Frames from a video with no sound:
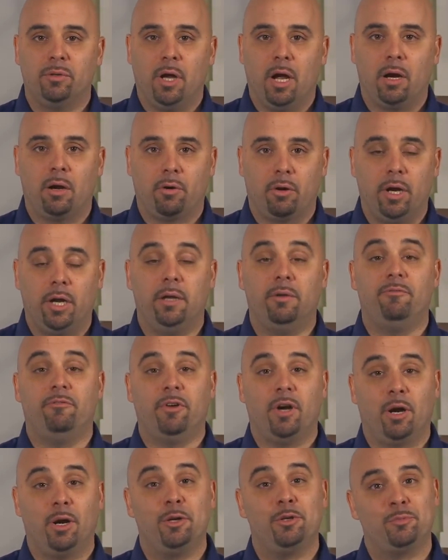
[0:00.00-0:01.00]
agreed
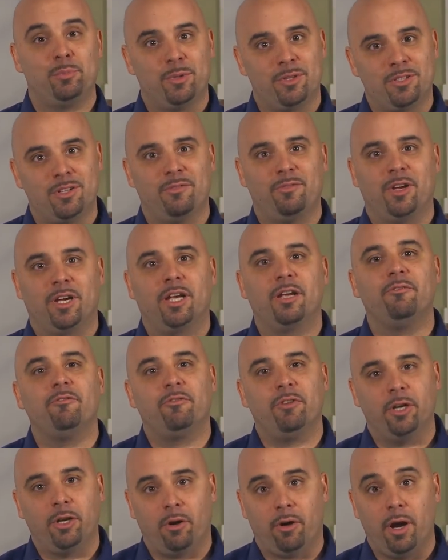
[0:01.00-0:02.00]
very specific
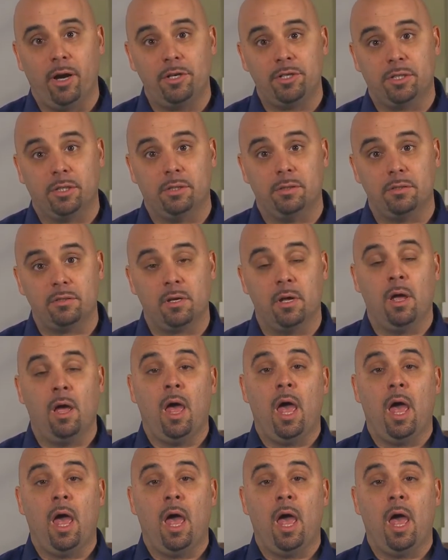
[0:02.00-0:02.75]
configurations